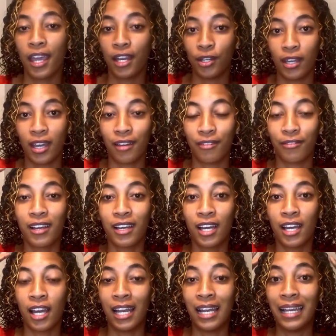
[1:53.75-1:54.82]
and you have
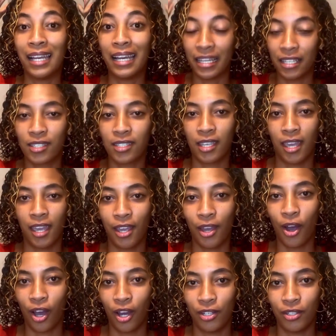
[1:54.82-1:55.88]
less
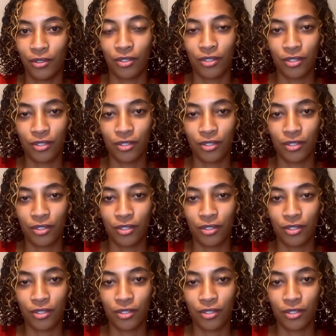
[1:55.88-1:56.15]
hair on your